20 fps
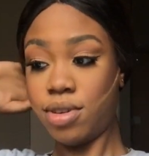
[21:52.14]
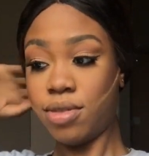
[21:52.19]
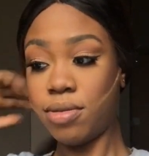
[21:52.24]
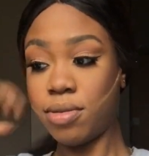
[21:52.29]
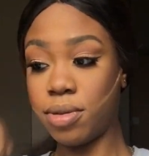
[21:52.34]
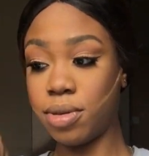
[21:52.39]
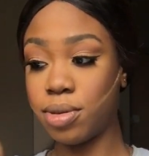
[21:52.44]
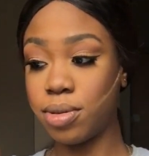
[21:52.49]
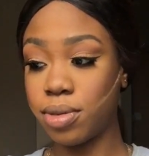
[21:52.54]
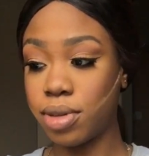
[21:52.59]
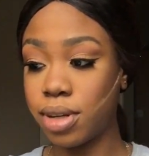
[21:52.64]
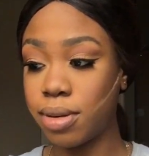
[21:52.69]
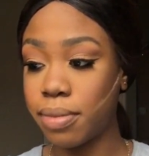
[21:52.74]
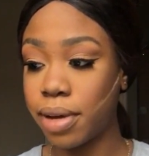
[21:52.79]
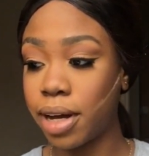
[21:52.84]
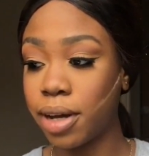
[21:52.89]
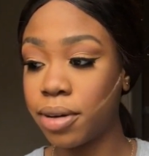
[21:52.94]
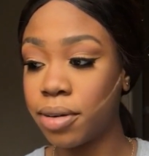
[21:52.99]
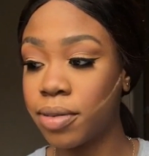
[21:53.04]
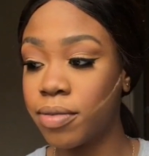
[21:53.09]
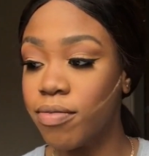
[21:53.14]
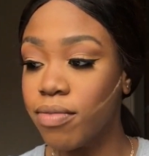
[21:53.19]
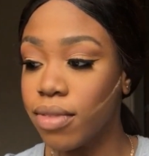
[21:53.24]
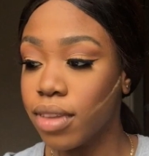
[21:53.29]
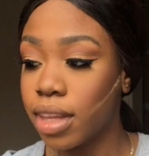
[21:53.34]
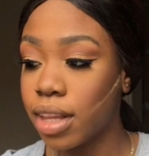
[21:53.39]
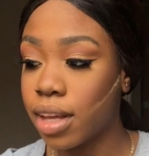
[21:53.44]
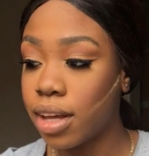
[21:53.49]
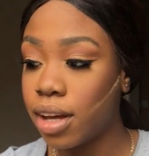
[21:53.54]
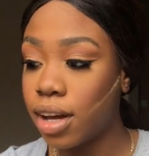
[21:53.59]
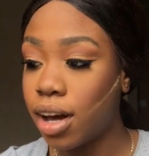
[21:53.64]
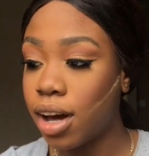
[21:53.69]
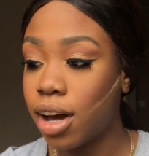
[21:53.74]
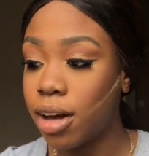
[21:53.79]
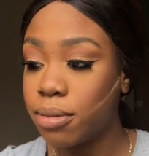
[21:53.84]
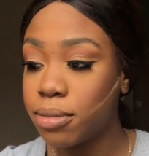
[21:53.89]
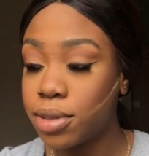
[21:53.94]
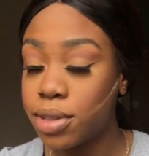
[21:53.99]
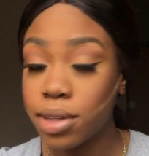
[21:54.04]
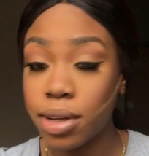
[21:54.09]
What we're talking
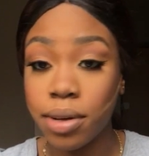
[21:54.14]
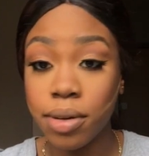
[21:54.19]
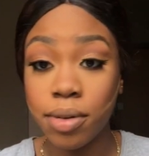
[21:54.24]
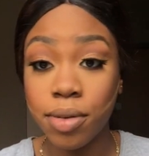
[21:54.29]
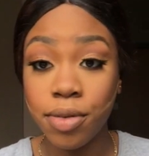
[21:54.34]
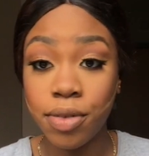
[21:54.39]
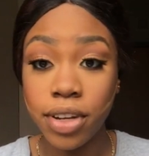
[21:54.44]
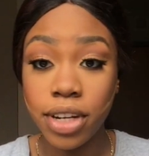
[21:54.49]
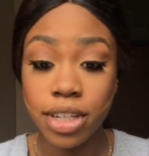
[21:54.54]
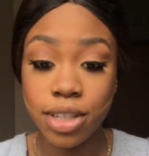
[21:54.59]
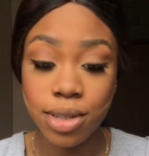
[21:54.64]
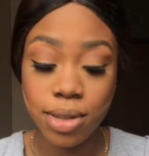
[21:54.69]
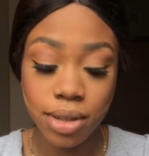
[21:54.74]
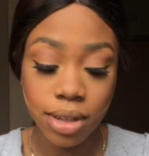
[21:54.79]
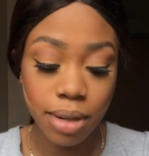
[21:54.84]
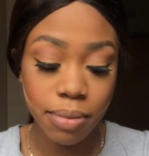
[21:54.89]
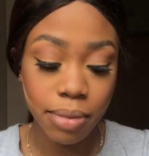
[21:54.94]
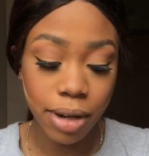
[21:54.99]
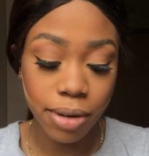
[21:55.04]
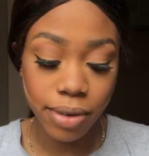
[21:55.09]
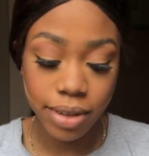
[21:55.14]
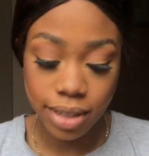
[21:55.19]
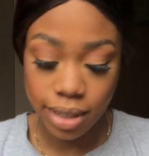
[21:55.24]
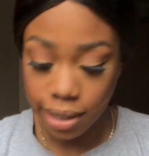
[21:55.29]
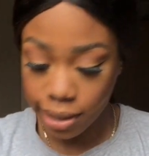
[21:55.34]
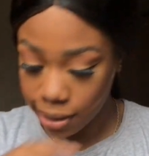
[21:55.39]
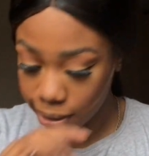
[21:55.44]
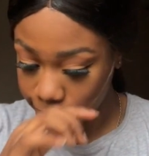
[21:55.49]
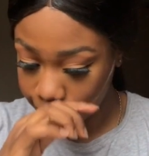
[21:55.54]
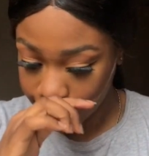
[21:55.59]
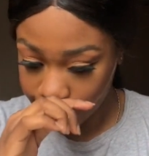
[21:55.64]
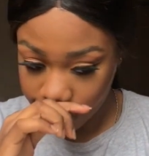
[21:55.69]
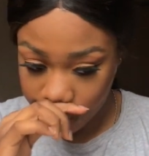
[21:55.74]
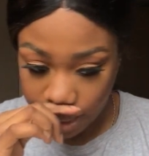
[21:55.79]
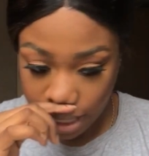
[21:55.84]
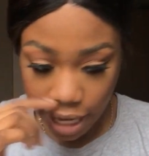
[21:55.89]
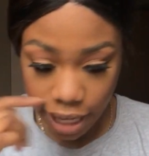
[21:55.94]
about. So finished talking about resolutions.